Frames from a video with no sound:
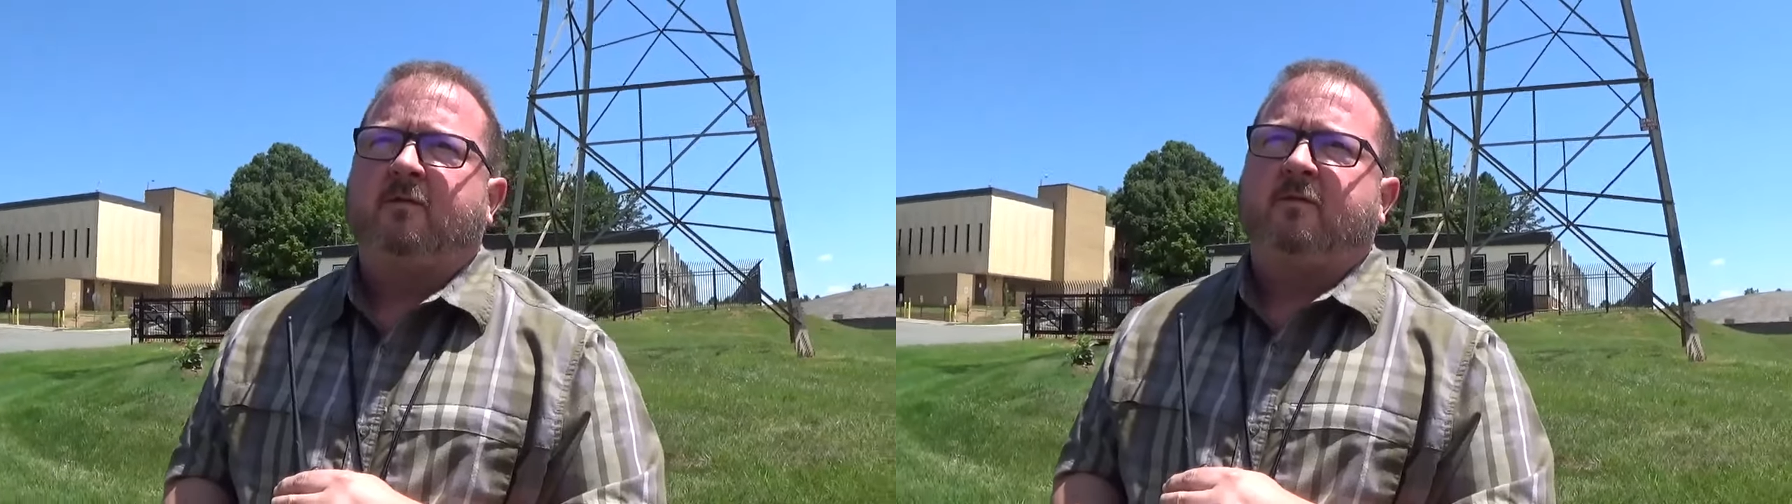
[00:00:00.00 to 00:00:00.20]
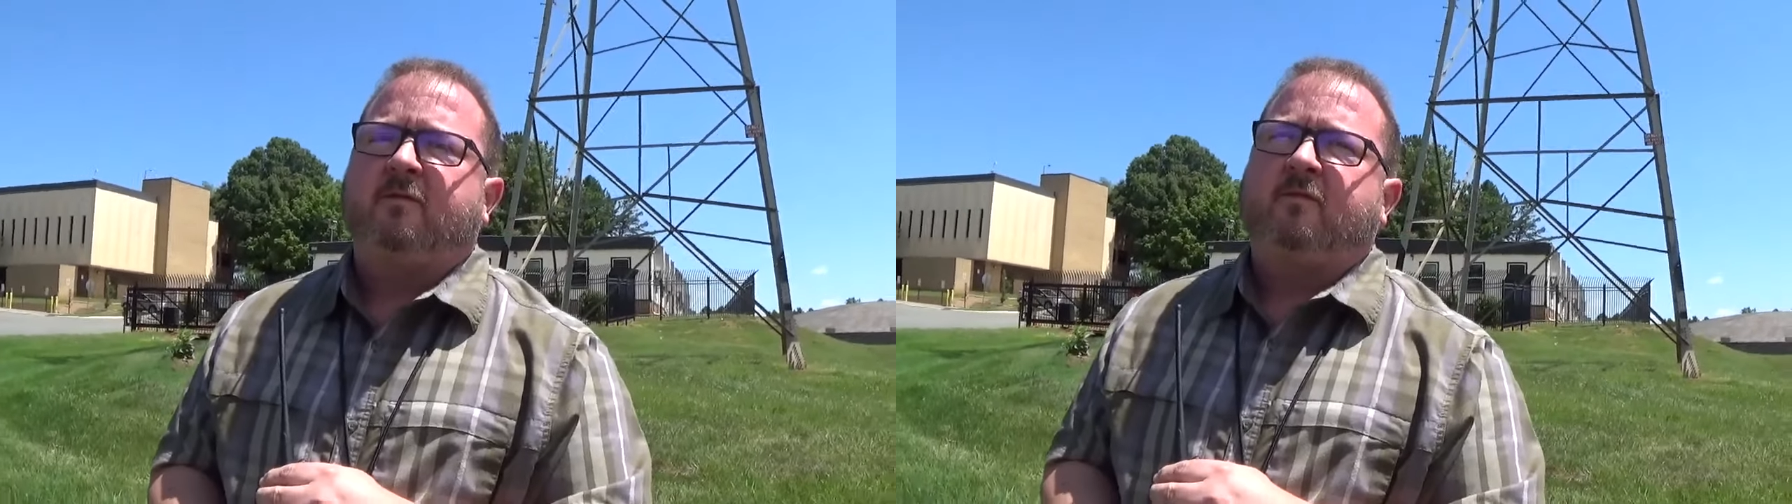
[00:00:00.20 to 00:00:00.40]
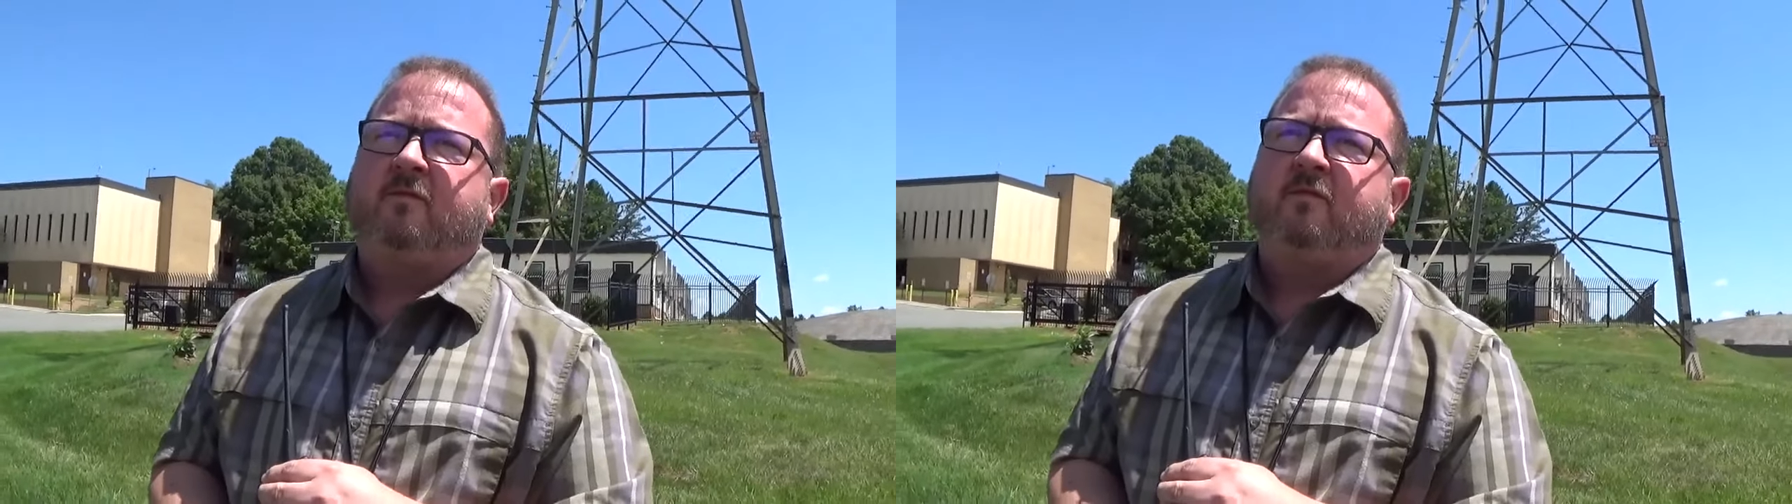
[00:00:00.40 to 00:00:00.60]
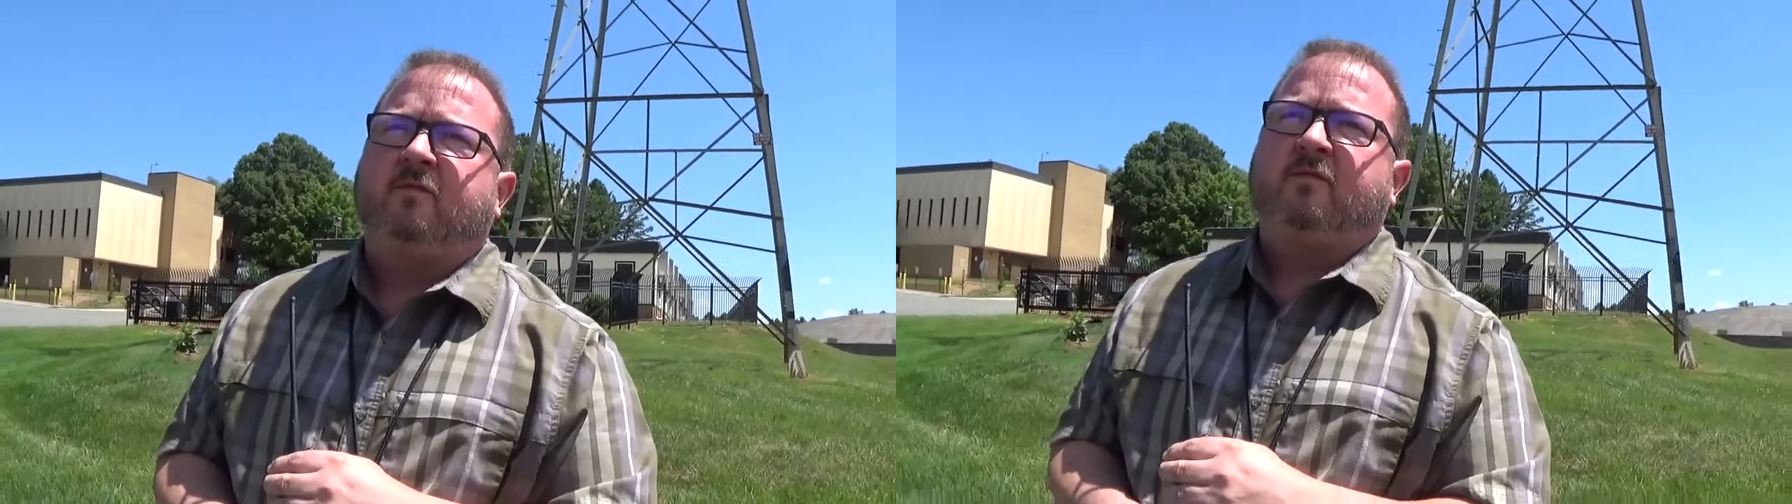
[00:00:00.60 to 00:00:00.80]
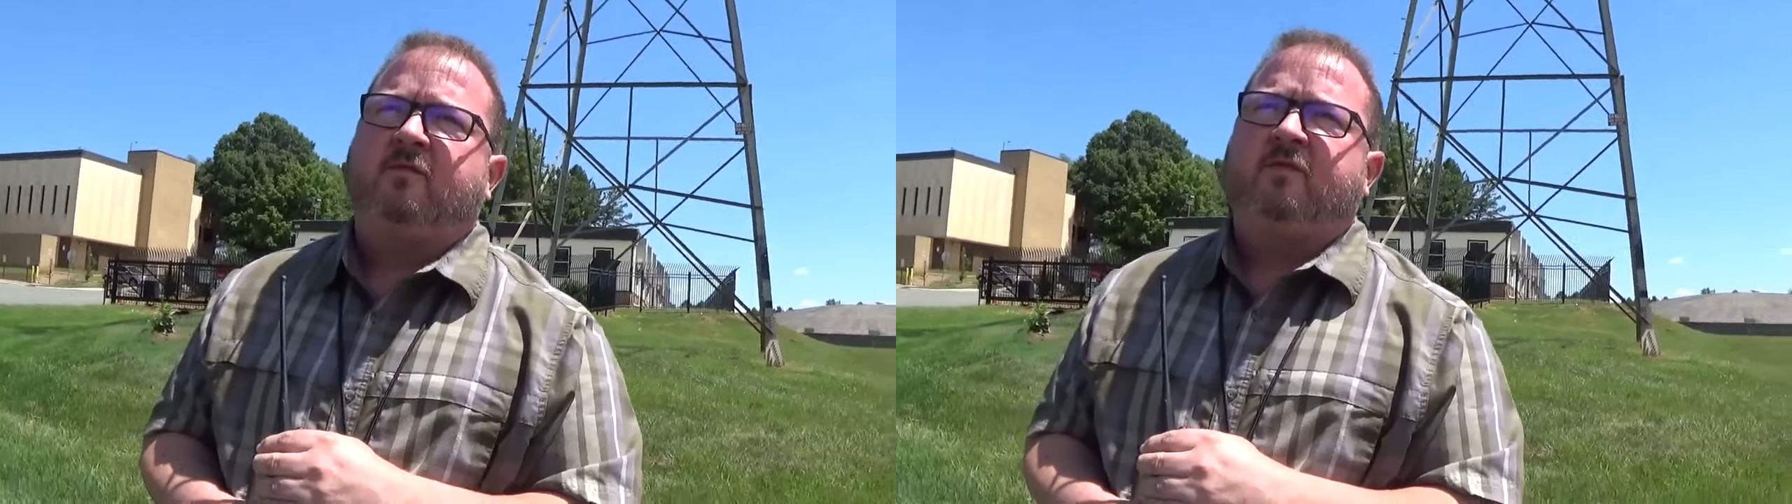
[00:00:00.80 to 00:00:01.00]
breaking
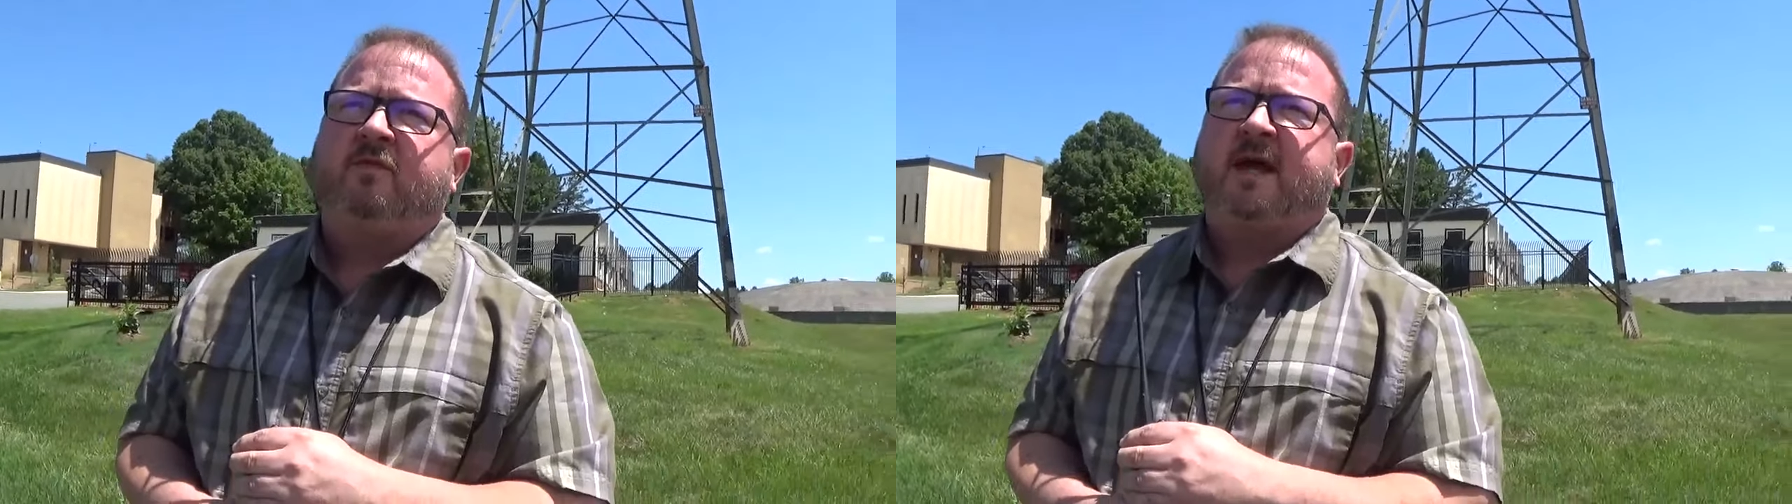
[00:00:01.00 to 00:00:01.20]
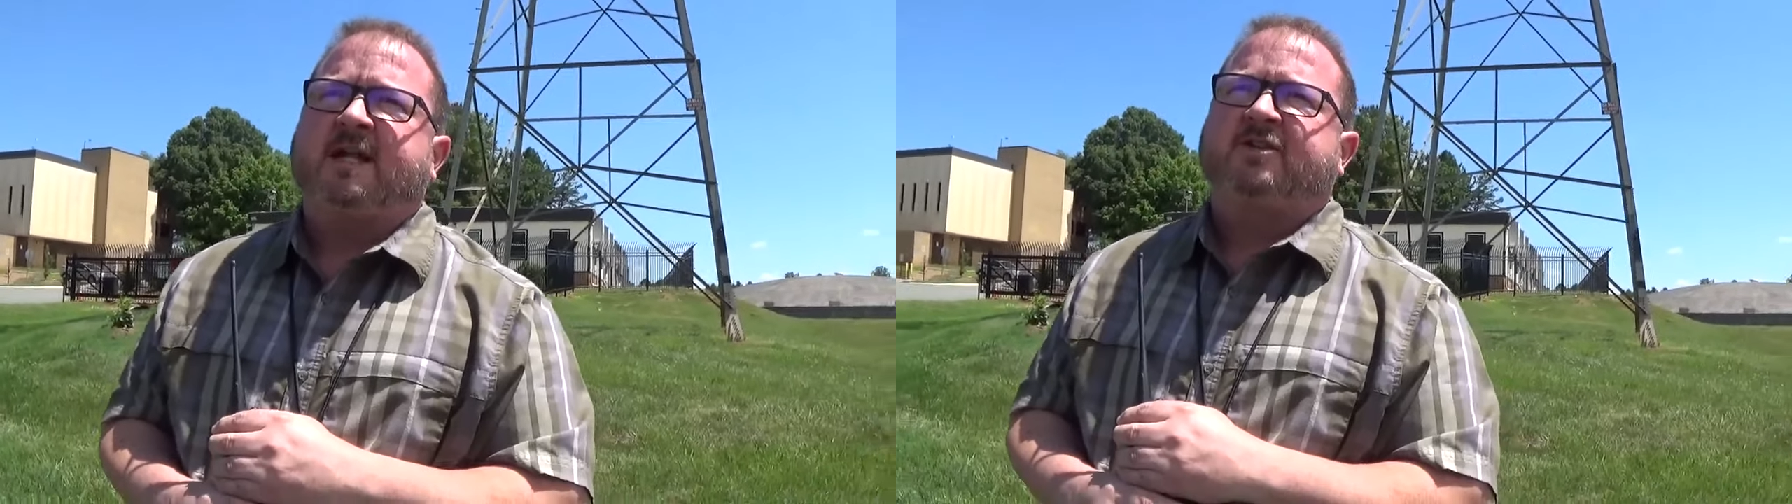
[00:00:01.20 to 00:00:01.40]
the